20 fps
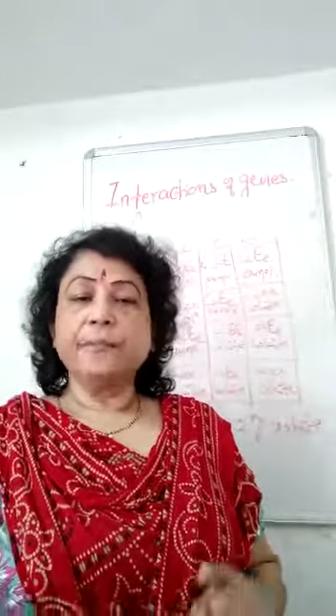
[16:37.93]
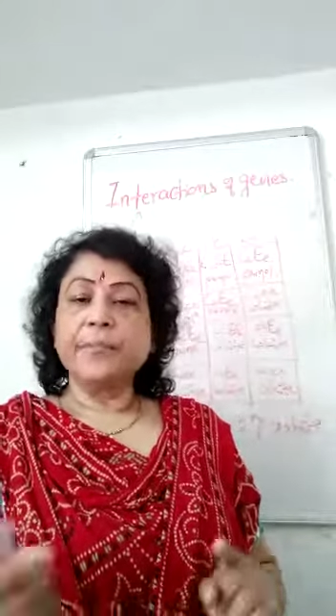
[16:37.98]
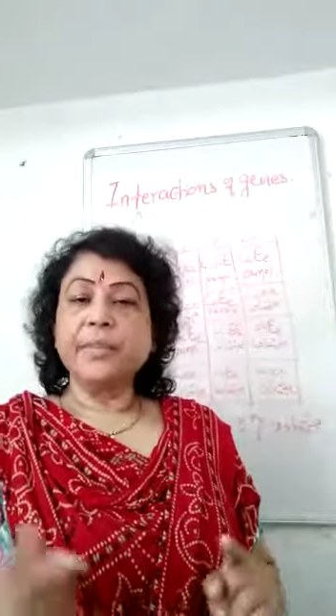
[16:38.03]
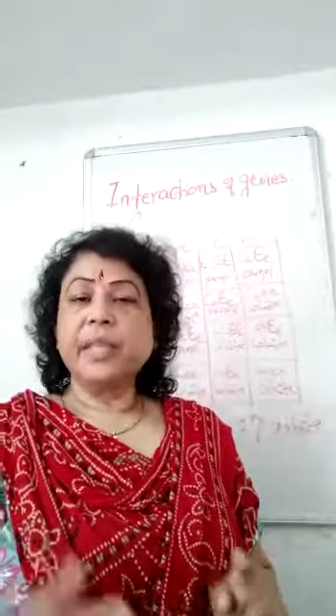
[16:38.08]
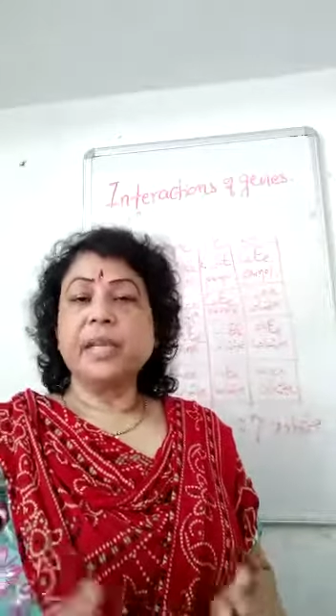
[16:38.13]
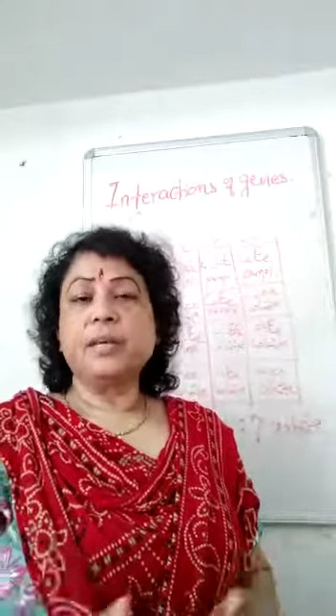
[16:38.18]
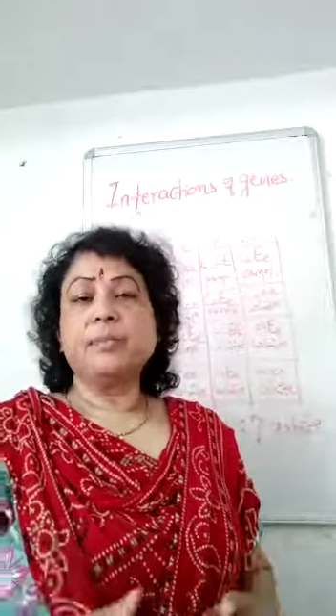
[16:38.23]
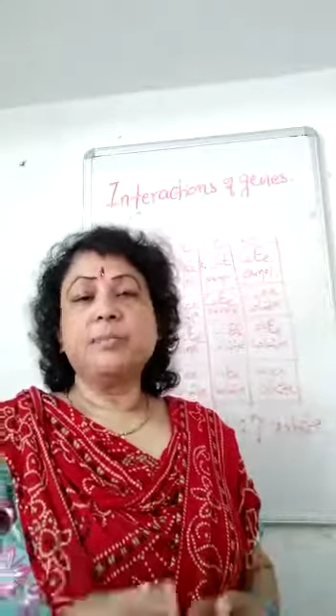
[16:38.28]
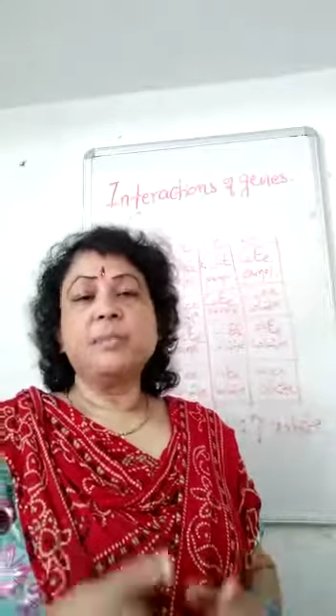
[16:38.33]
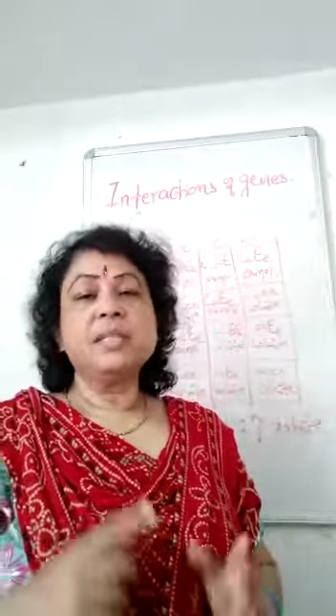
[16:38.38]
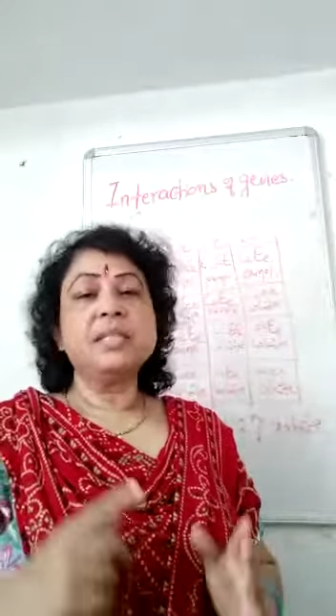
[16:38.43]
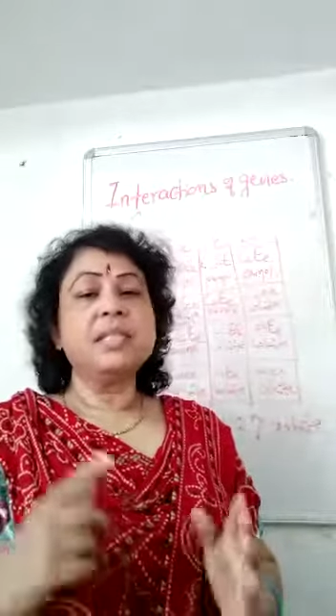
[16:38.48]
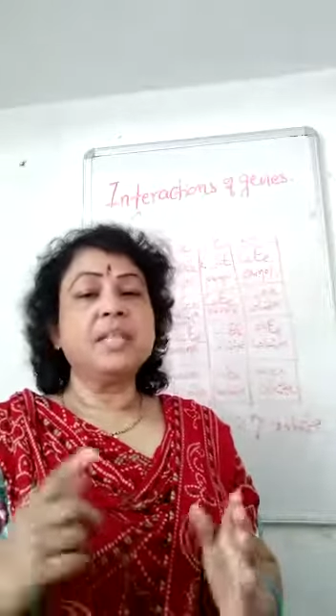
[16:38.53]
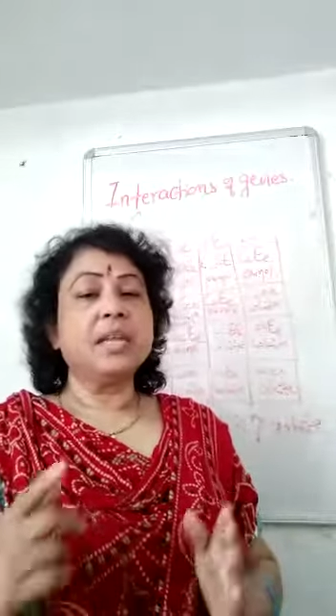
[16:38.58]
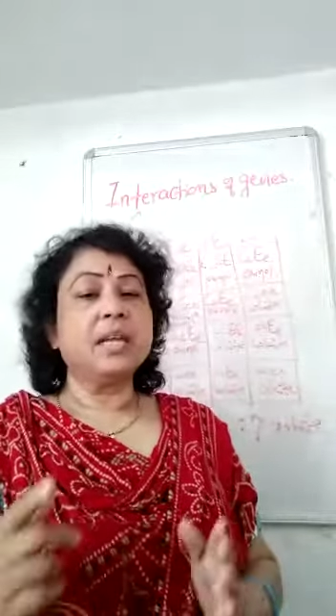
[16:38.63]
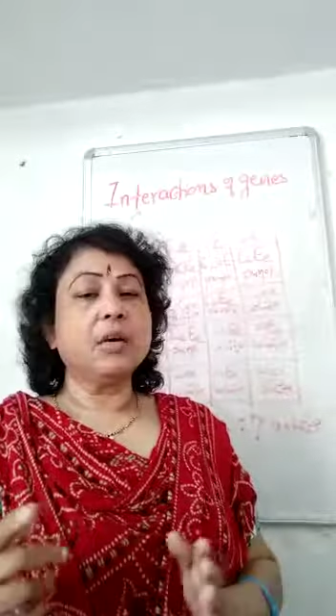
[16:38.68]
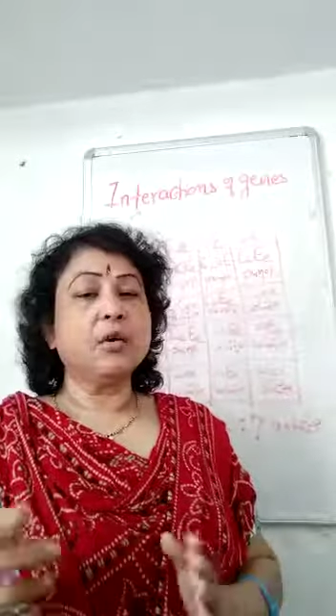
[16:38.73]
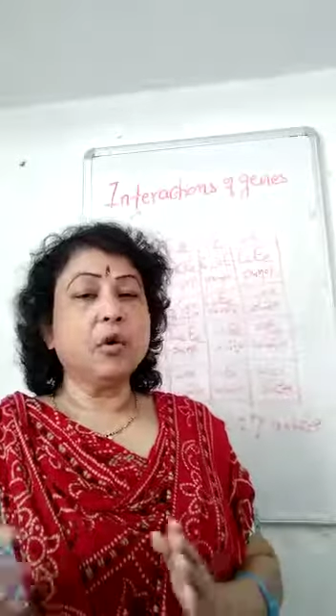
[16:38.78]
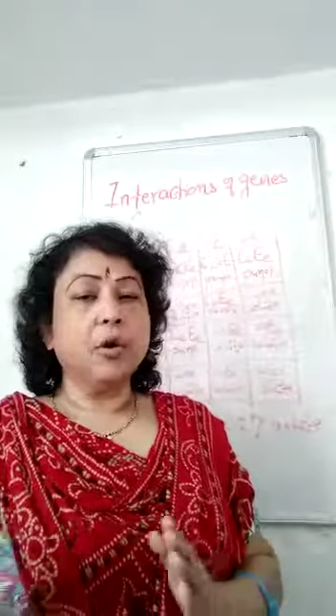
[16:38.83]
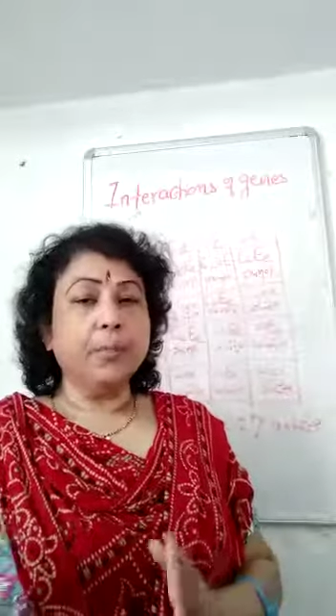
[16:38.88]
That means they
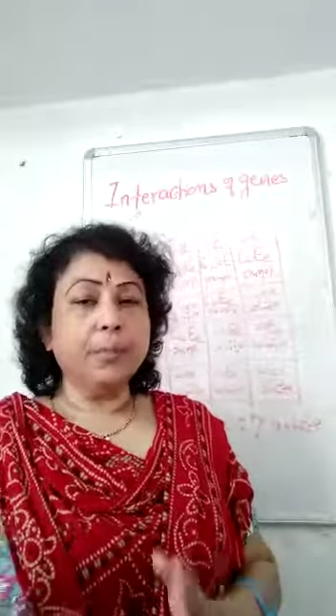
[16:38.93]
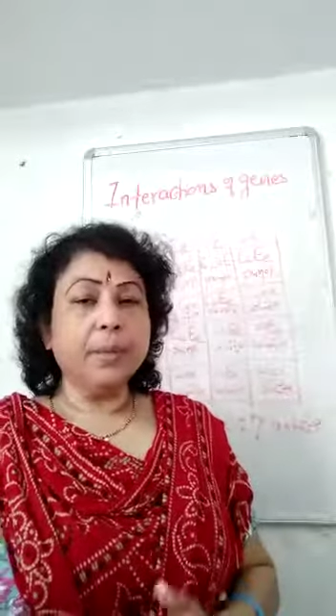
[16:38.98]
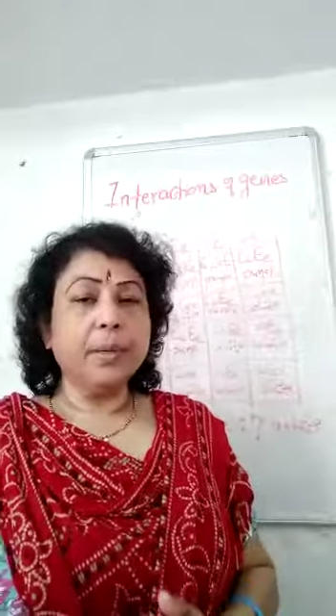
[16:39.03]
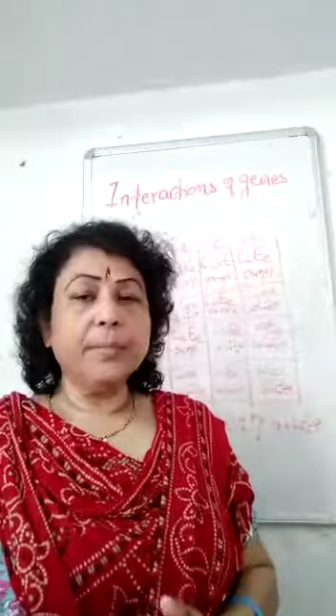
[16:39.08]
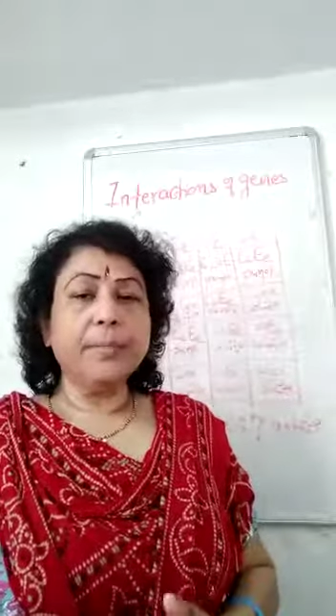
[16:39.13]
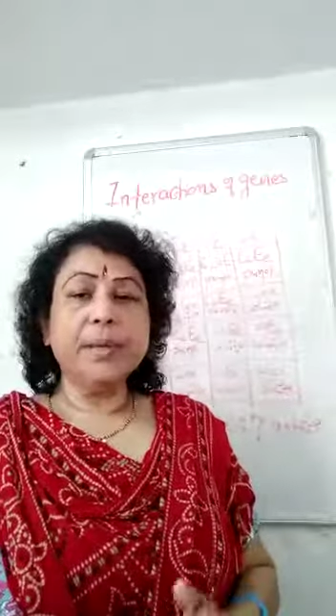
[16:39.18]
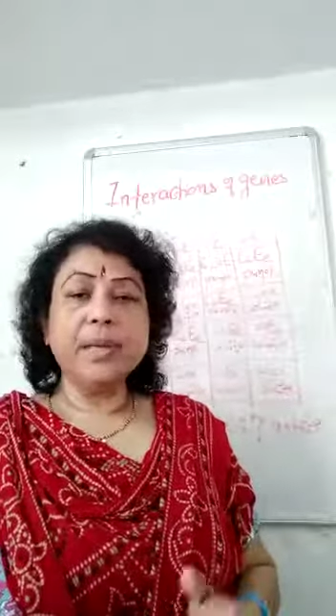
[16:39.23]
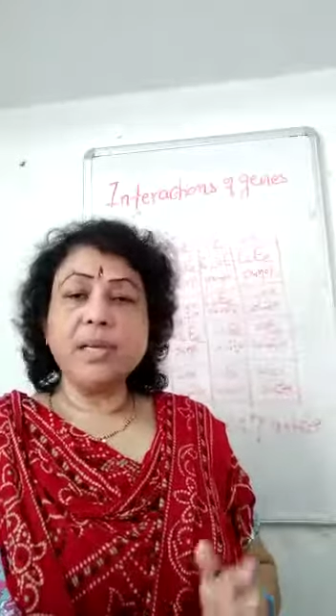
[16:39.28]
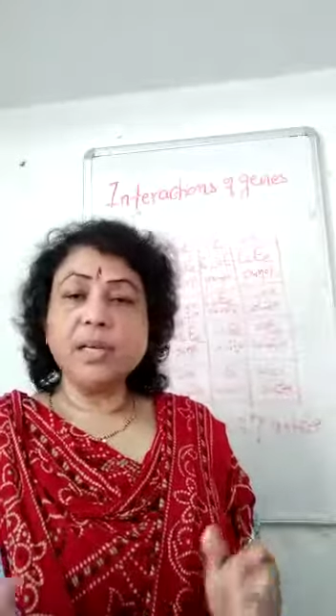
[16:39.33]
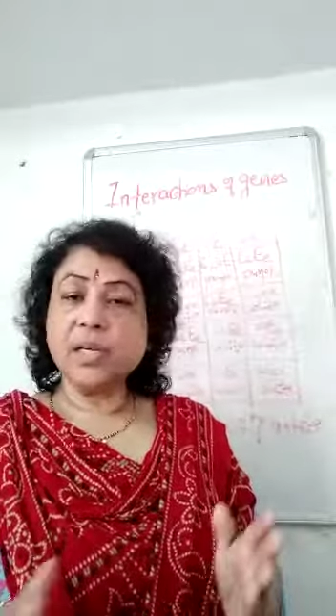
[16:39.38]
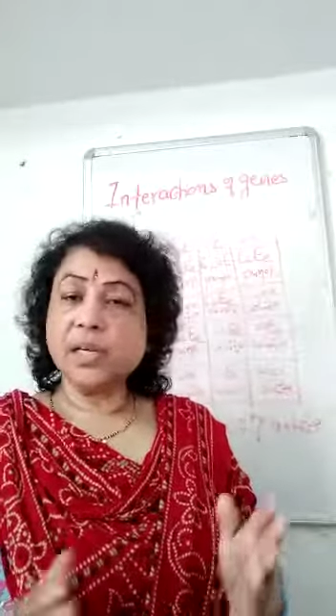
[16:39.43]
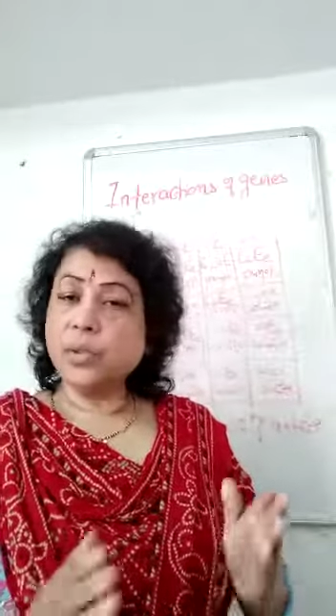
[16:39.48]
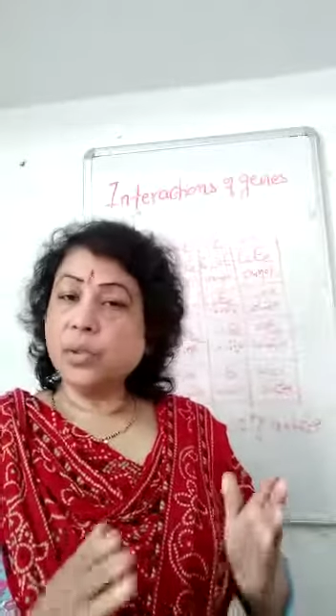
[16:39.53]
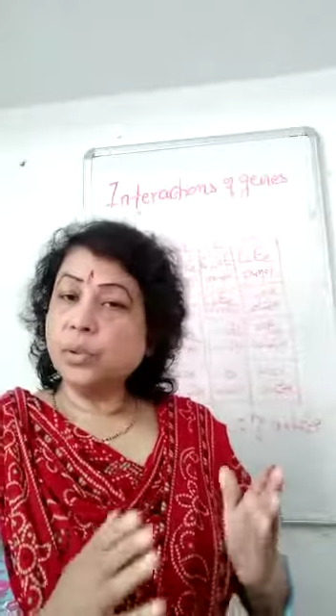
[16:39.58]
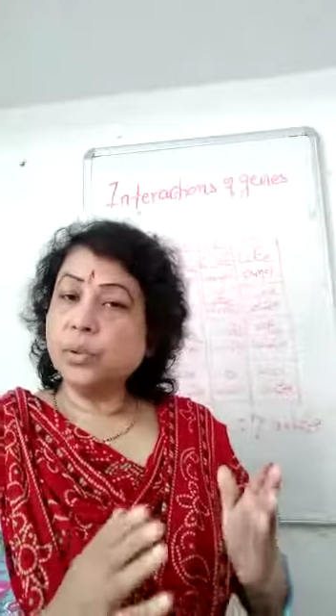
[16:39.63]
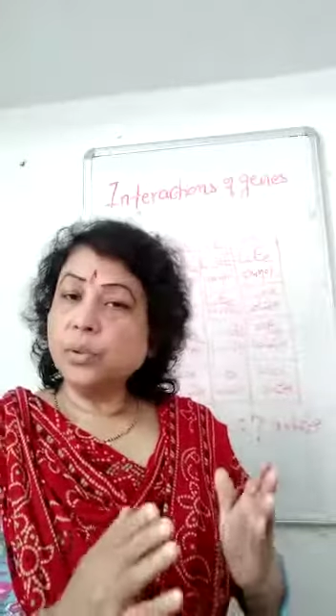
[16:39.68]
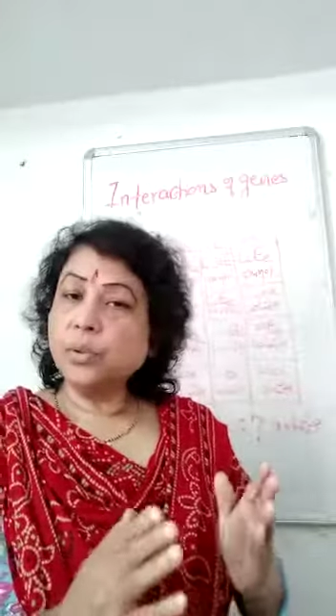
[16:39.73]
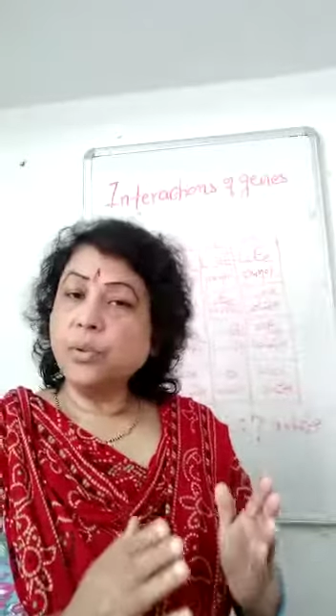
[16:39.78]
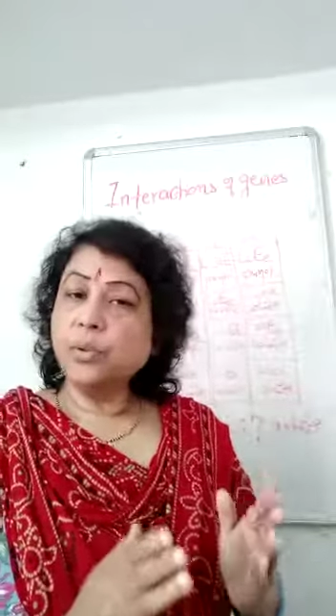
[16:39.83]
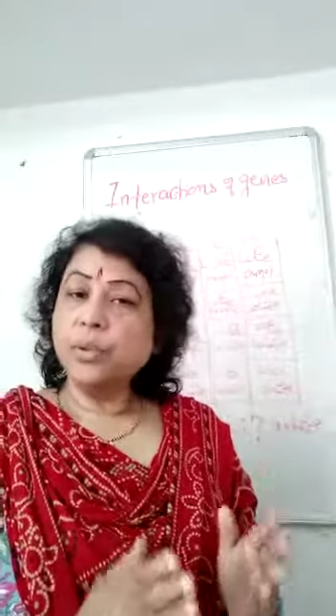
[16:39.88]
are complementary
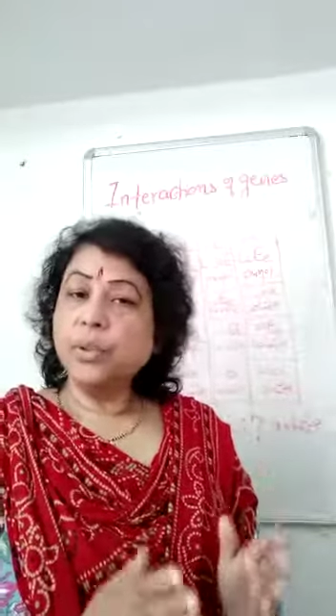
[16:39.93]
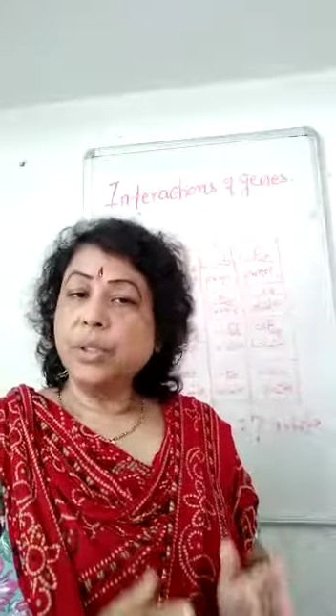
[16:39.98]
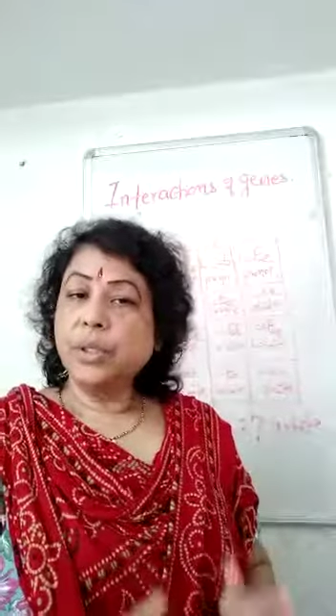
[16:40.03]
to